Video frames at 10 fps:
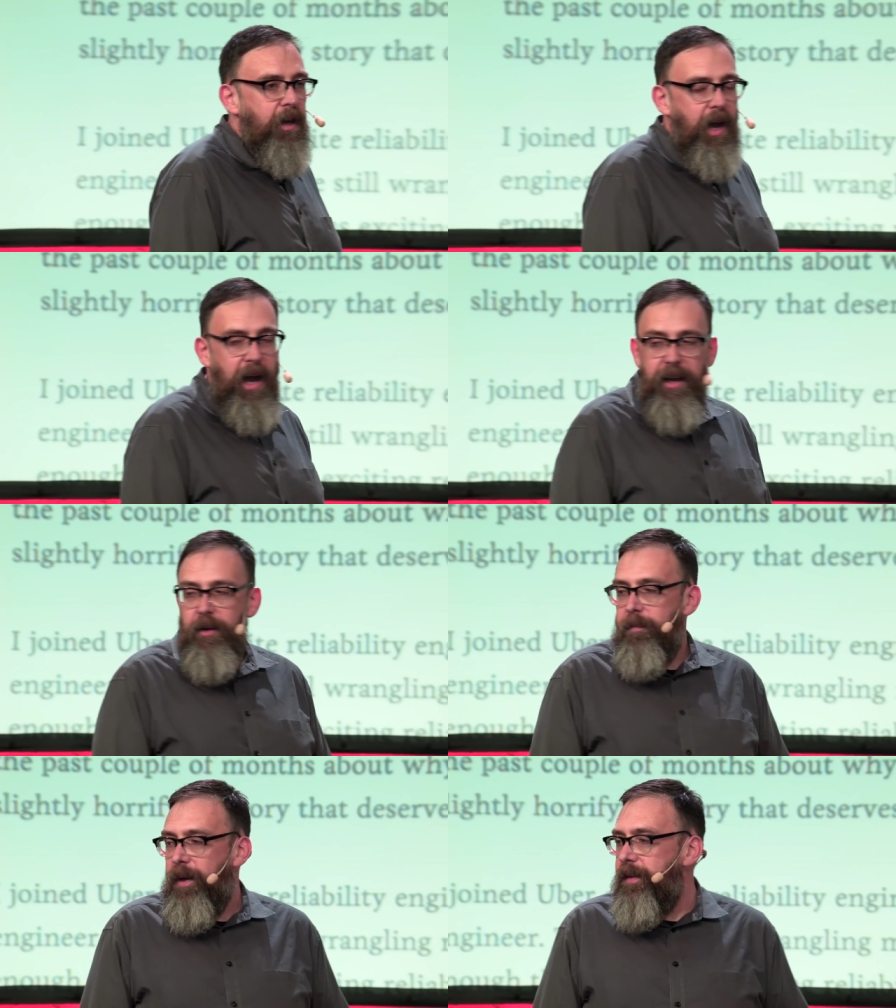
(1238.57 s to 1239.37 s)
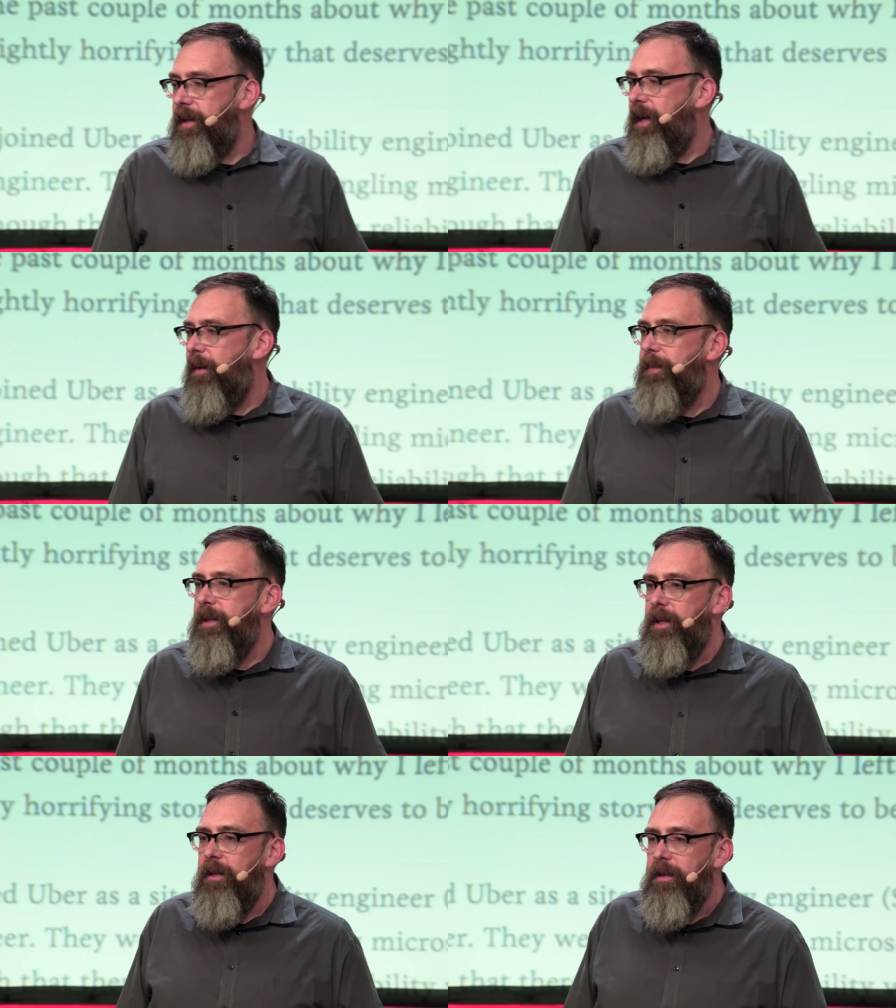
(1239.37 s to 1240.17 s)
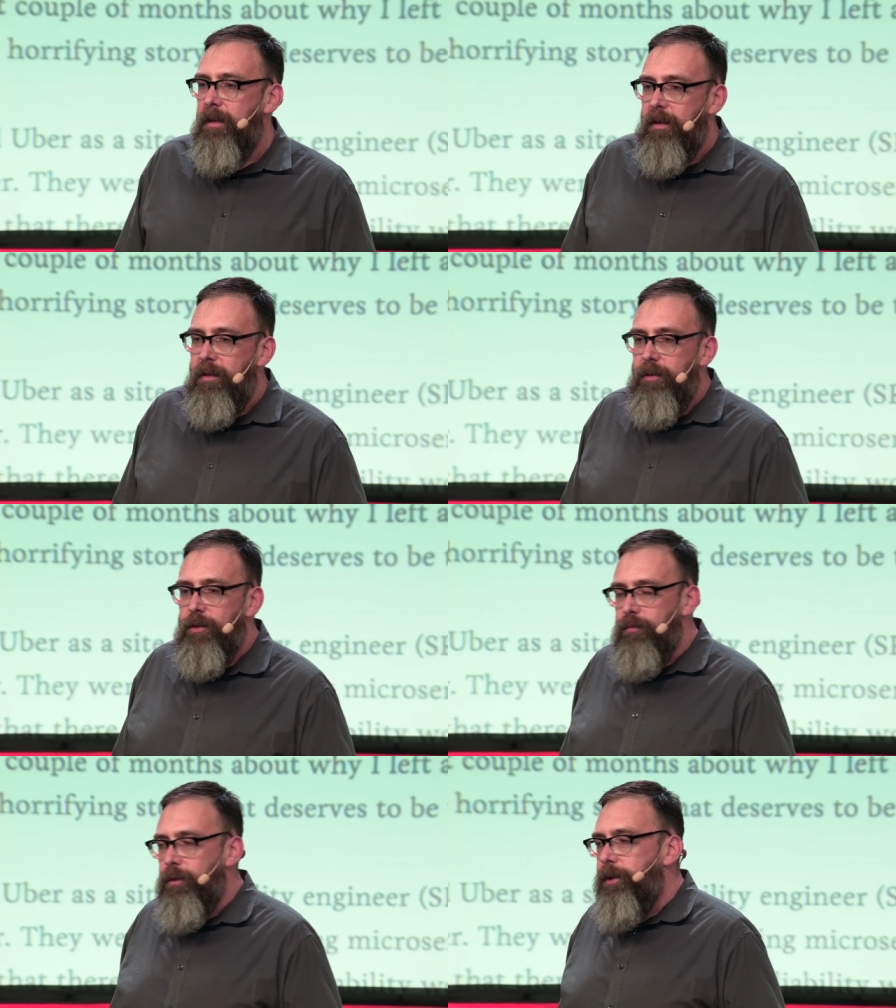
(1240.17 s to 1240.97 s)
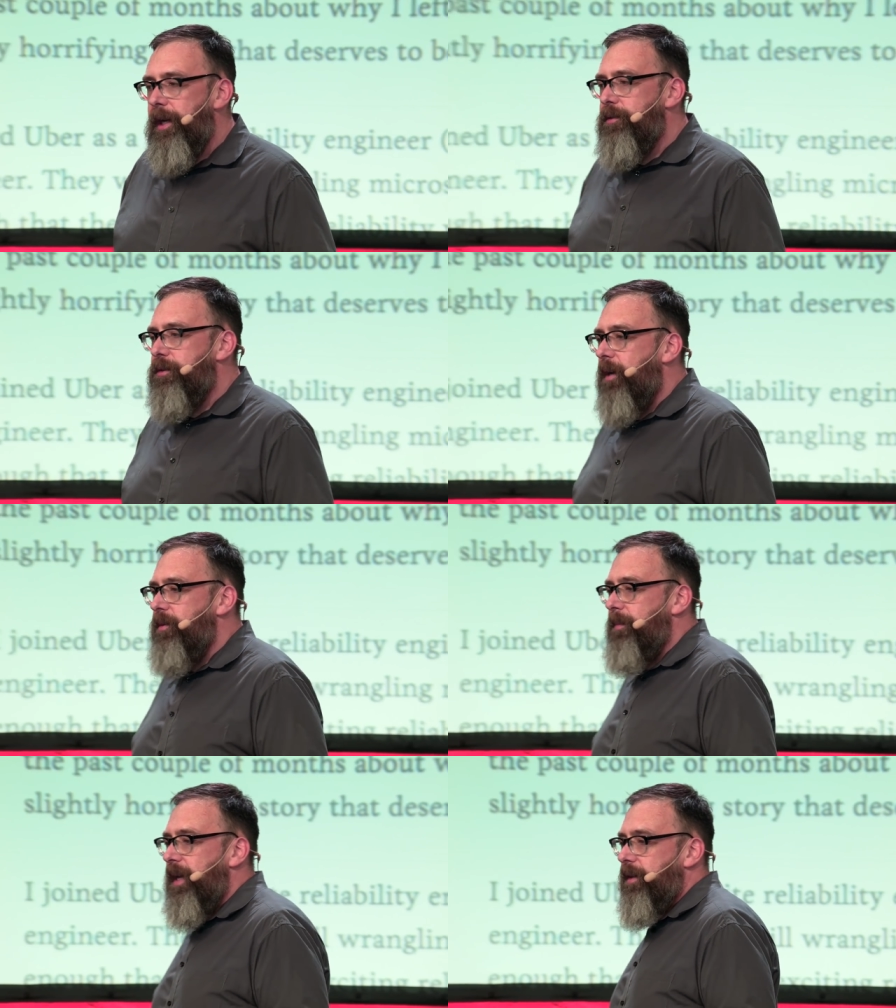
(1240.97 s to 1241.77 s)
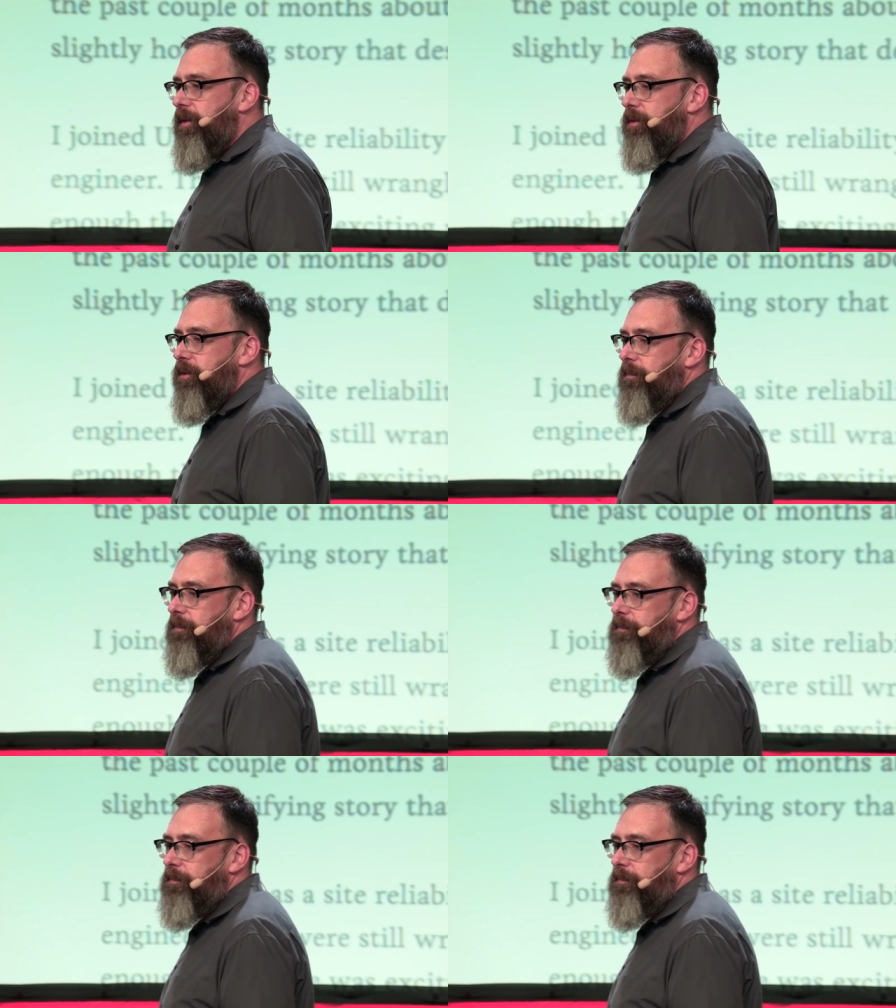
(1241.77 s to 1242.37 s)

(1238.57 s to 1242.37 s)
hired by the company to root out troublemakers.